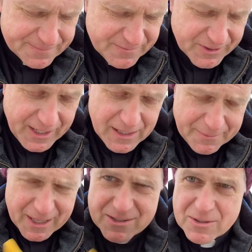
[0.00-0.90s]
For daily
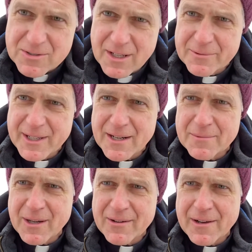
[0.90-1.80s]
mass Tuesday, we had
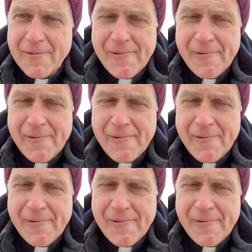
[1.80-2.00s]
about